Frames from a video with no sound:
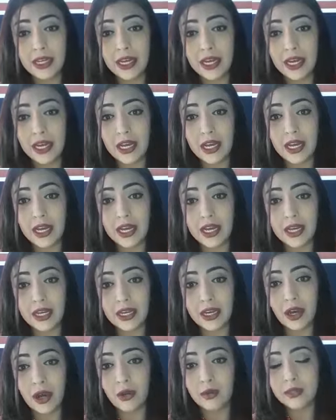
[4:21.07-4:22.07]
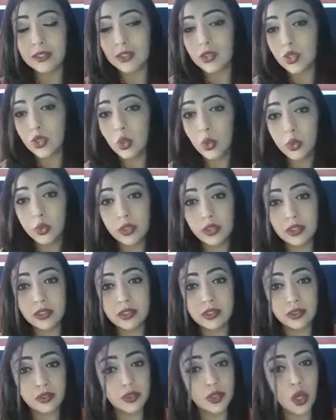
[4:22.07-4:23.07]
all the
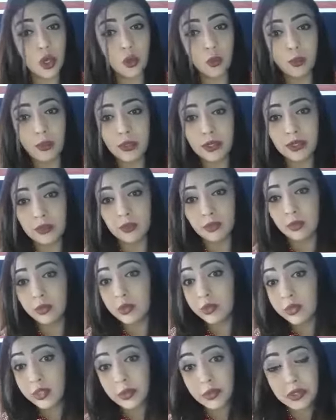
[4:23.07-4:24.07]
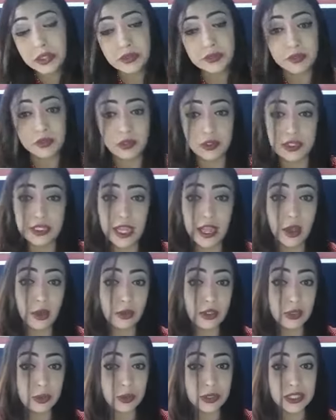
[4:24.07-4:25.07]
stores who's open, which one's for
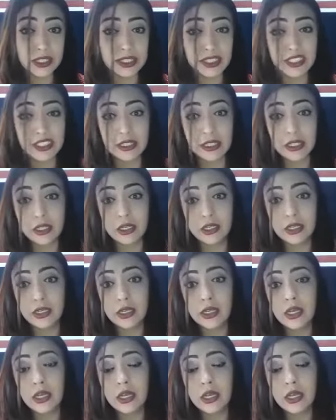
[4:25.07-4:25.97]
sale, which one isn't.